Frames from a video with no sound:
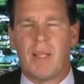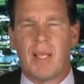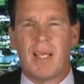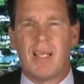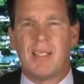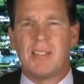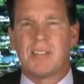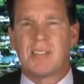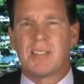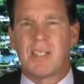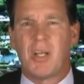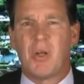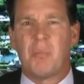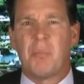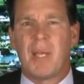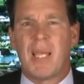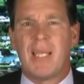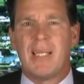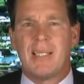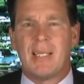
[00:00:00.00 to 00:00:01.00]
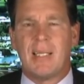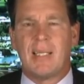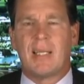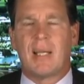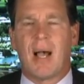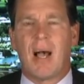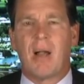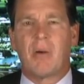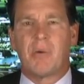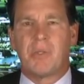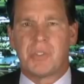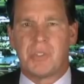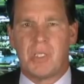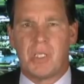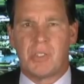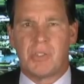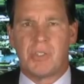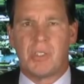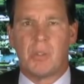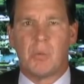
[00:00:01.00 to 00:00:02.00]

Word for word: a stalemate in Congress next